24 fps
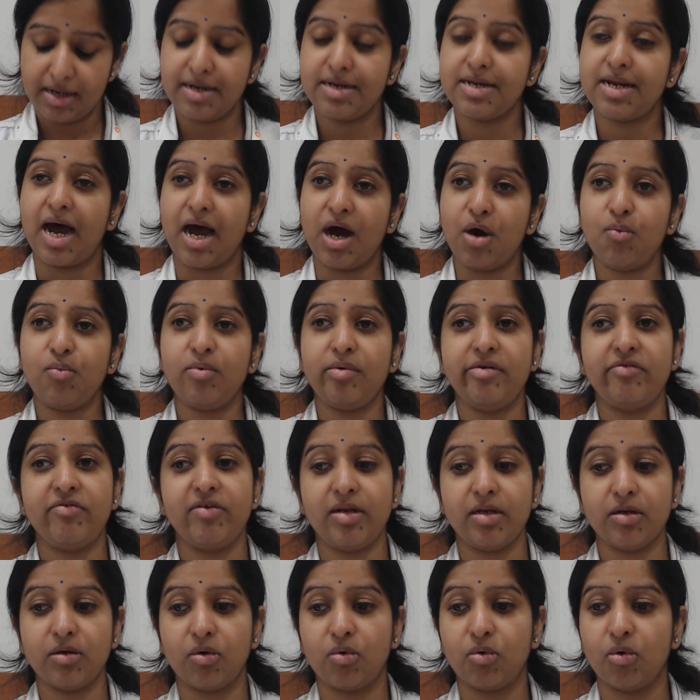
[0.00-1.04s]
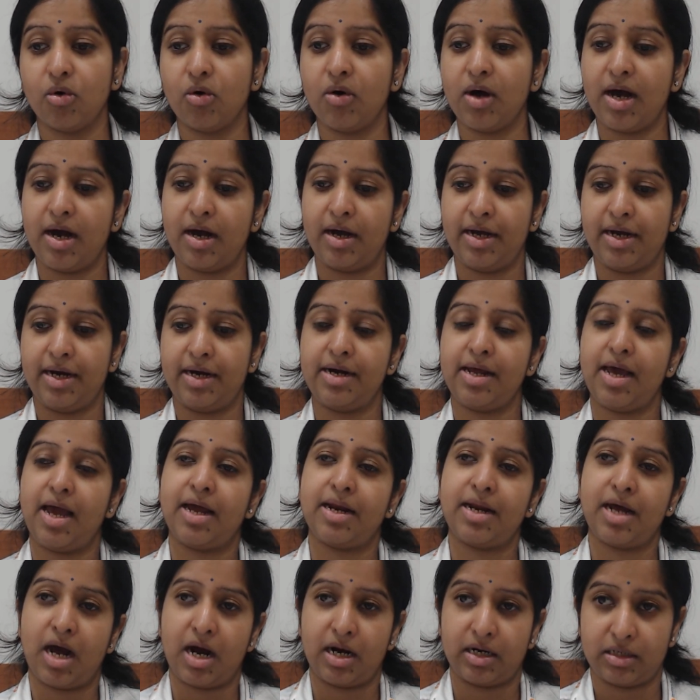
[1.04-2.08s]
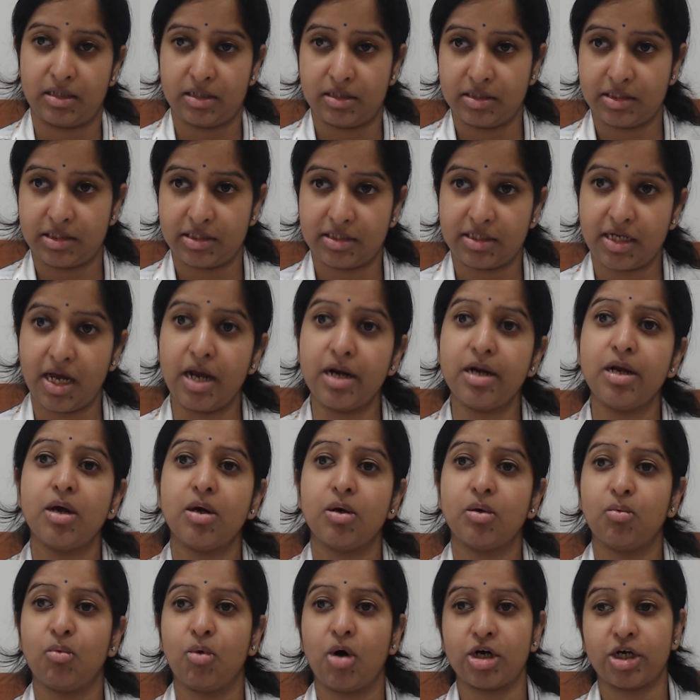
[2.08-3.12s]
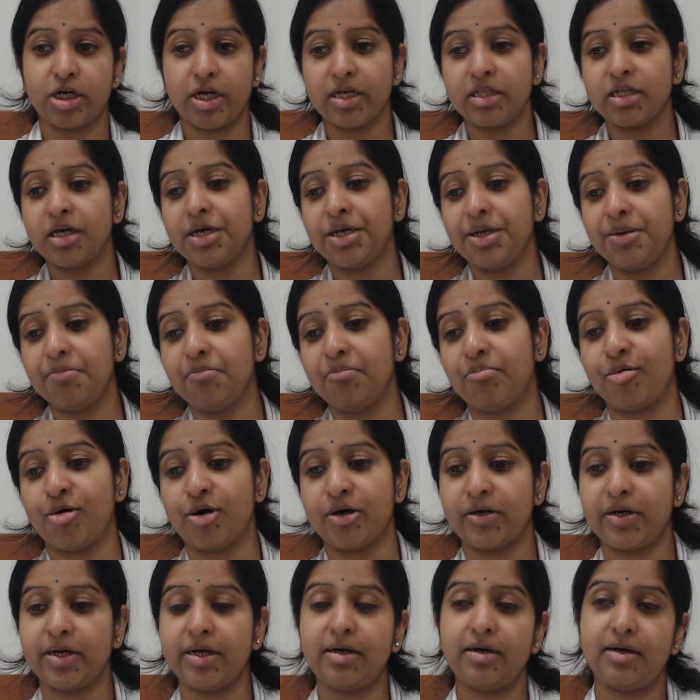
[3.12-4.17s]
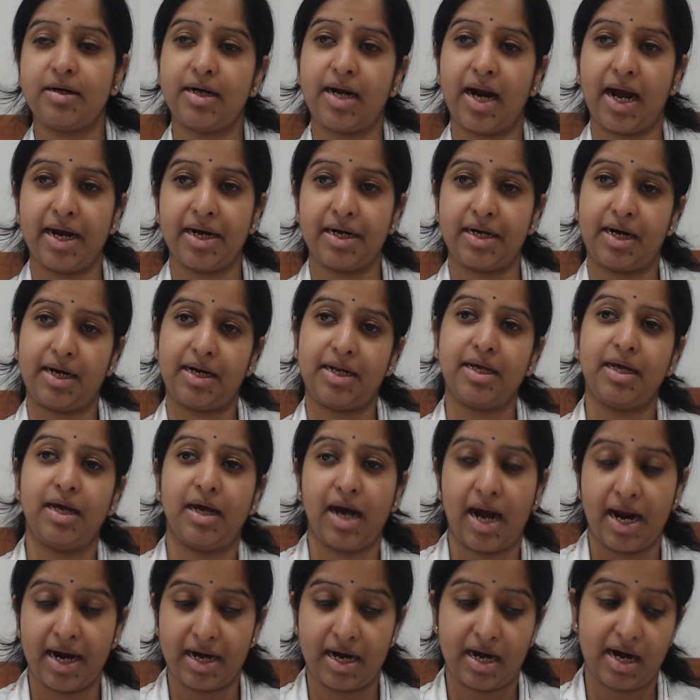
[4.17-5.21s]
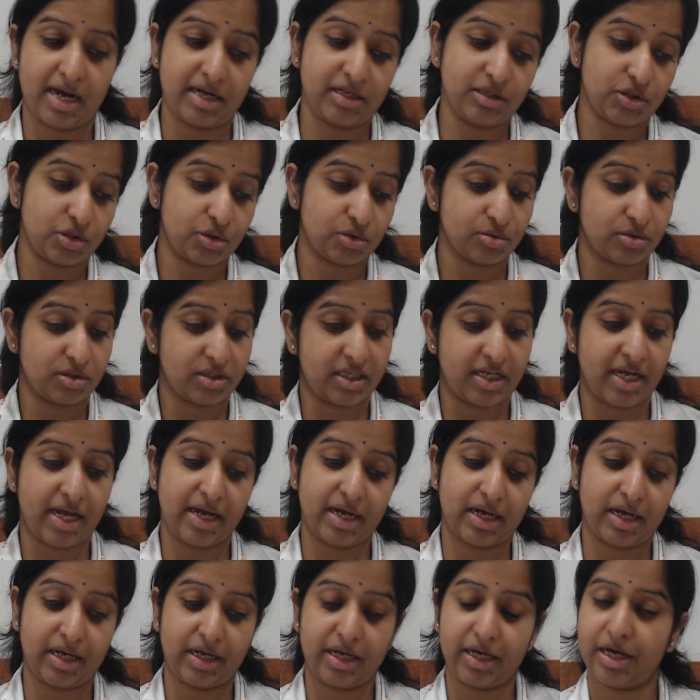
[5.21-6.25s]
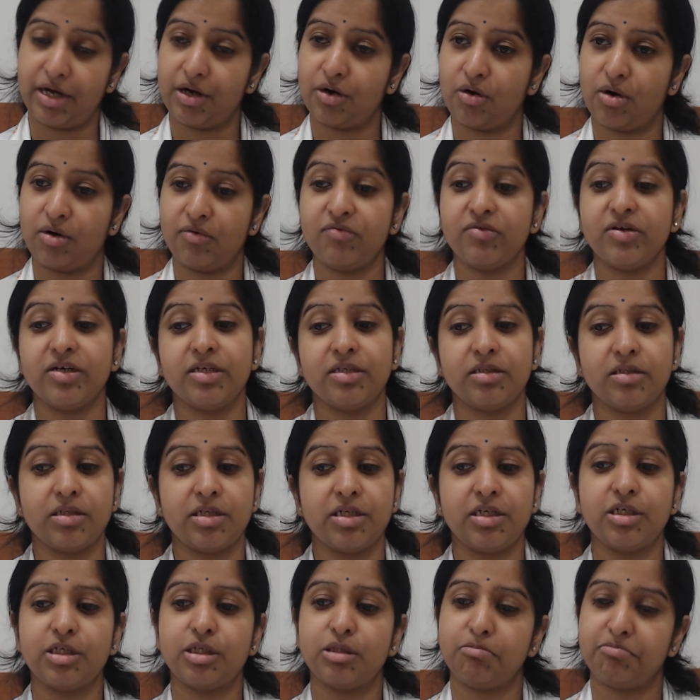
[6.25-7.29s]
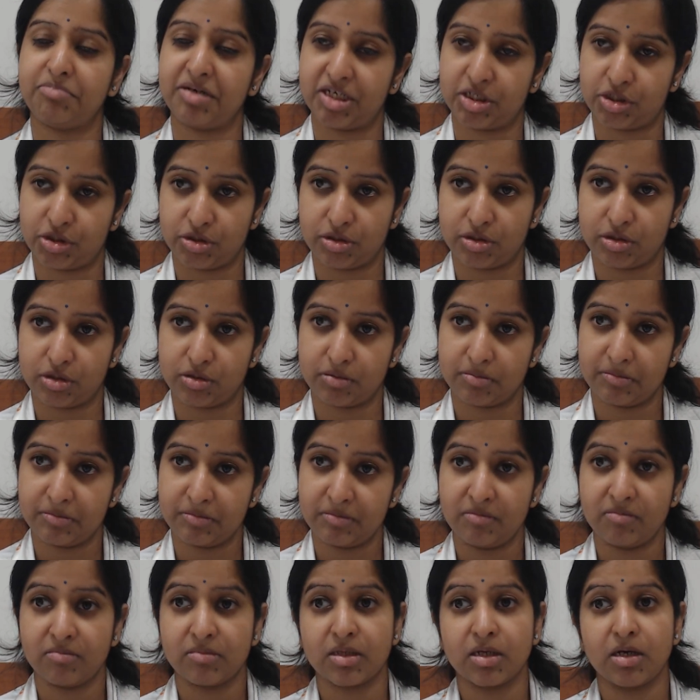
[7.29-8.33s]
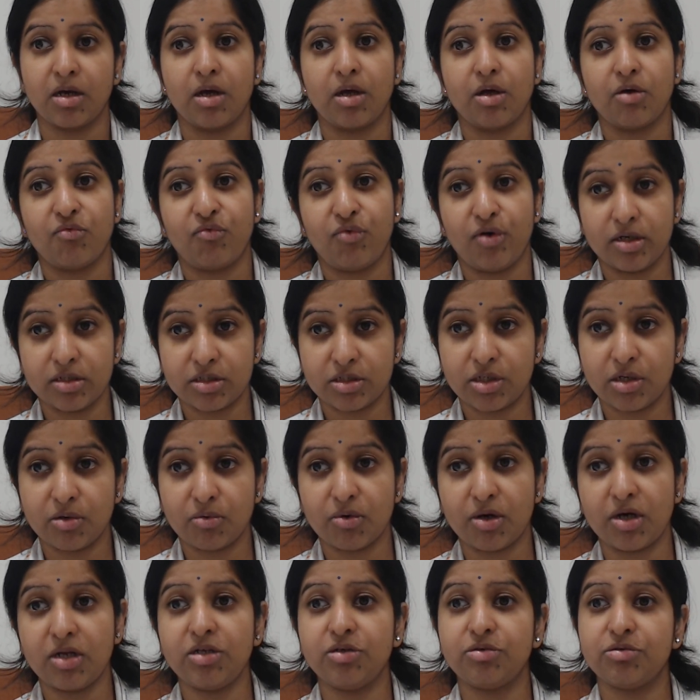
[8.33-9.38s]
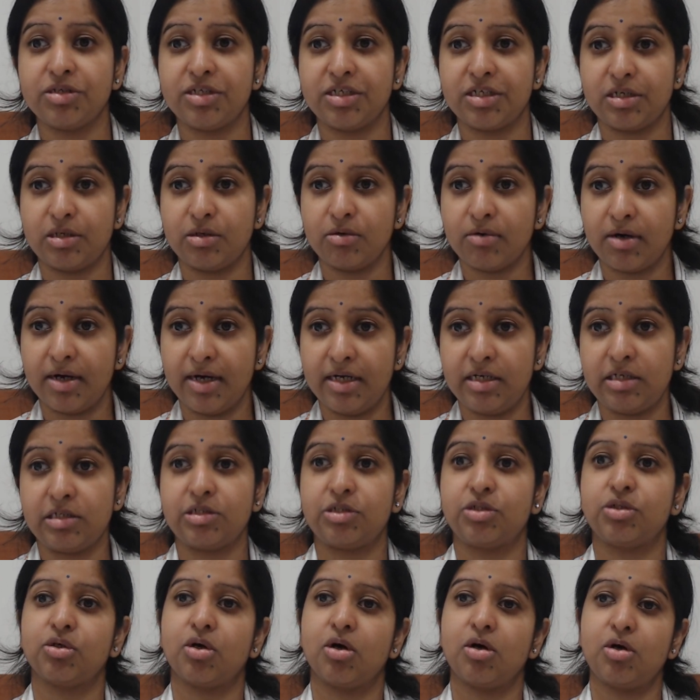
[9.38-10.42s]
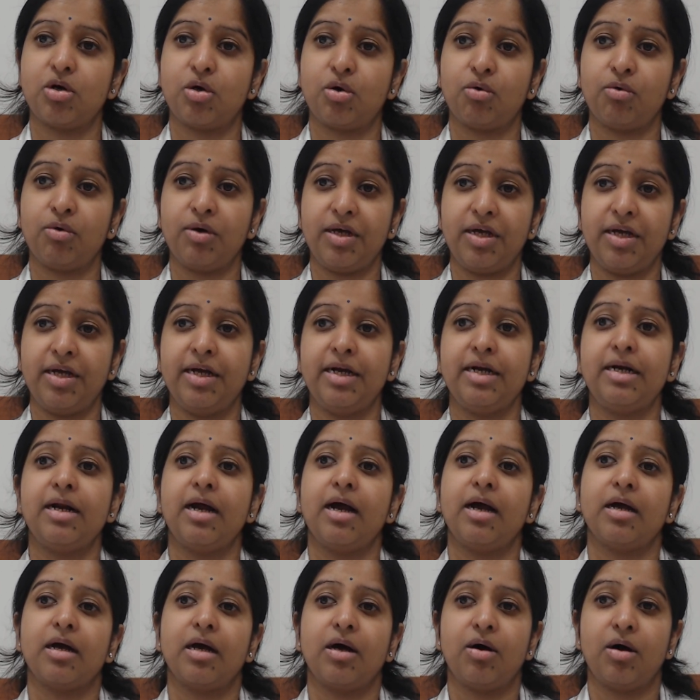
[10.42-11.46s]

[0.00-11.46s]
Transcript: Now we will go ahead and understand what are the important dietary guidelines to take care of in these patients. First of all, you need to ensure to eat